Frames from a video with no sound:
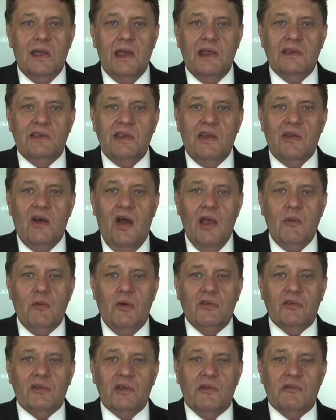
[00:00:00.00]
Indeed, I
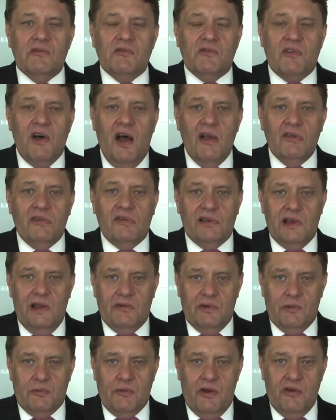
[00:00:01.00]
want advanced
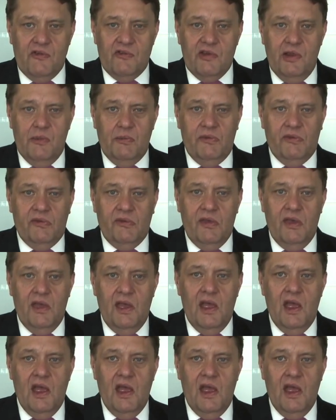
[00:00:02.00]
level apprenticeships